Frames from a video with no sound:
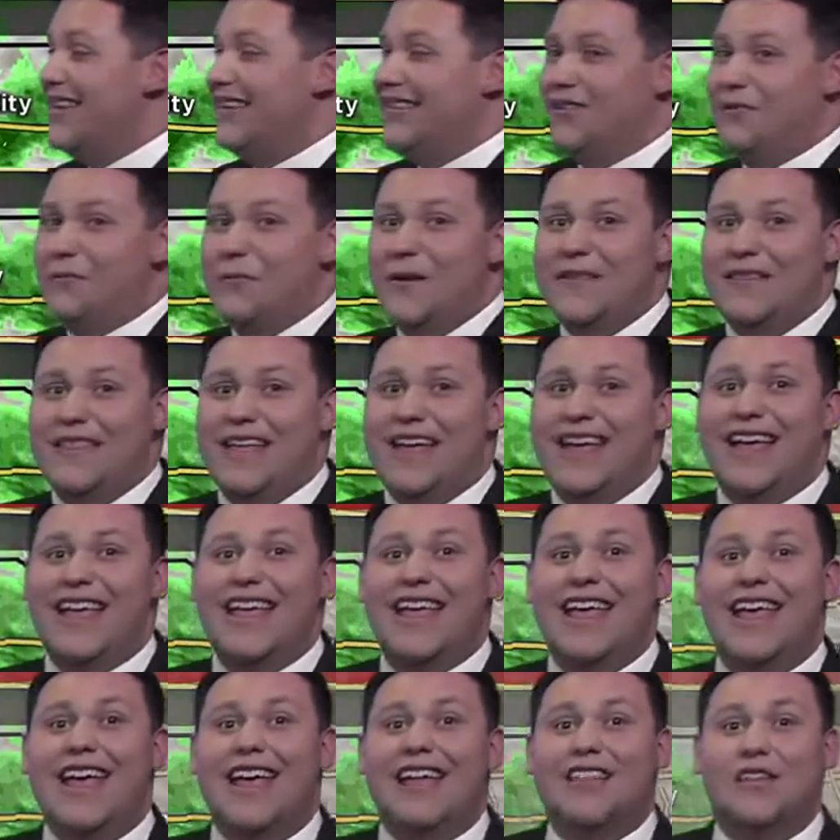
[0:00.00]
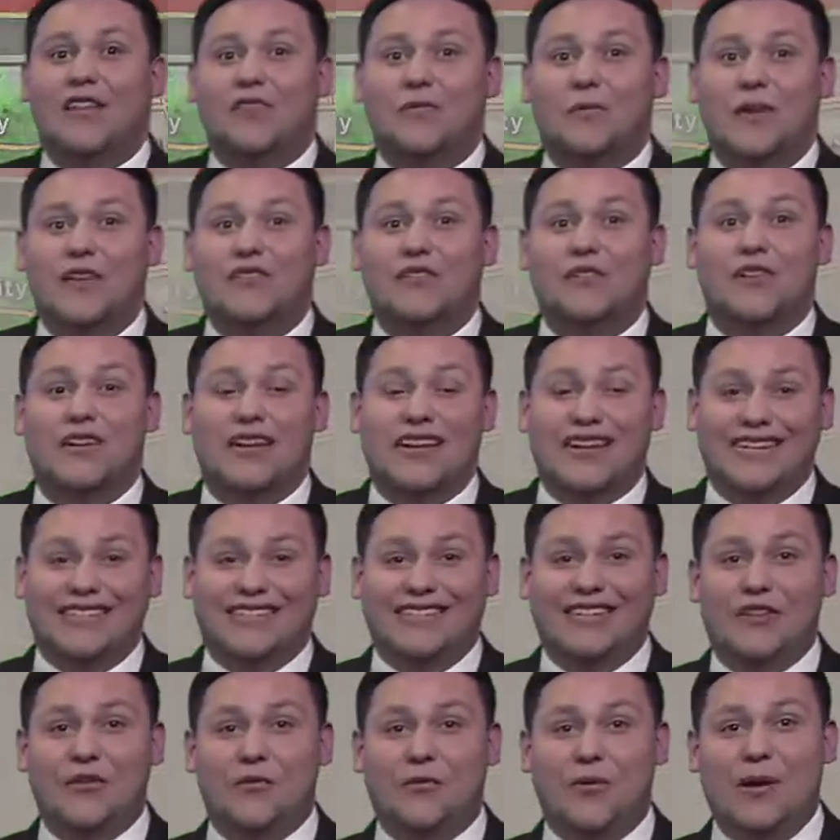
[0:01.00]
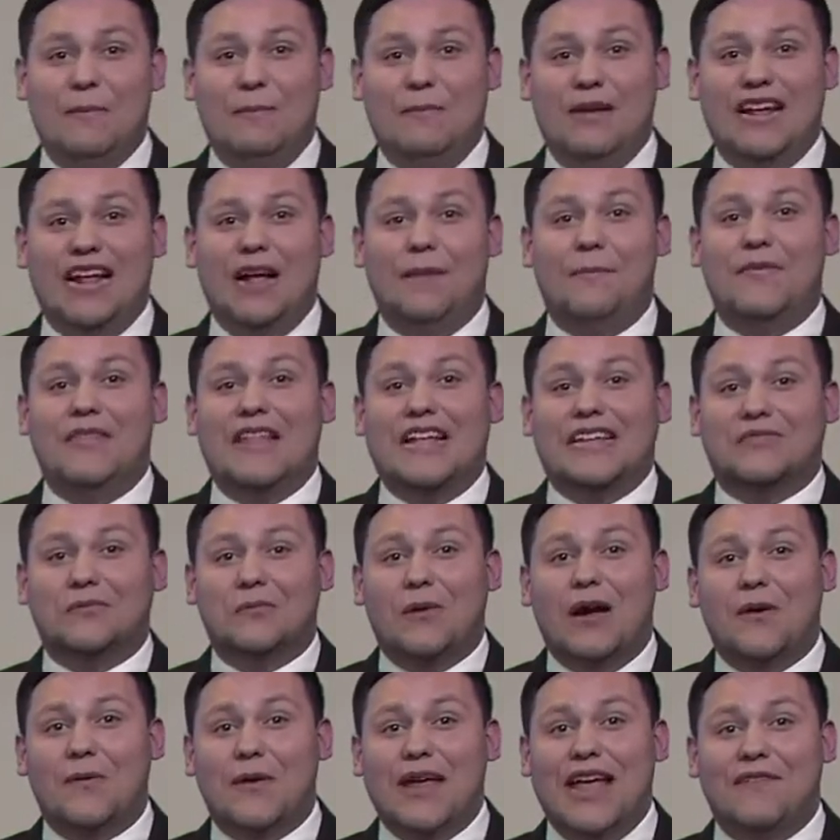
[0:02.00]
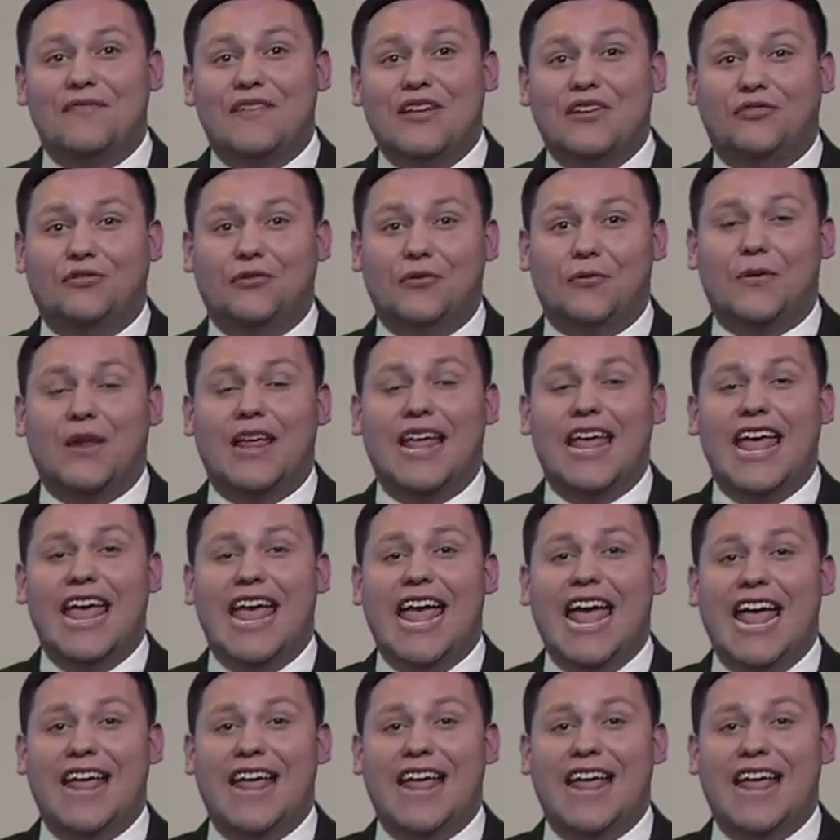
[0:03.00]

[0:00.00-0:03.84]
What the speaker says: and with that, those winds are going to continue ramping up. And that's why we have issued a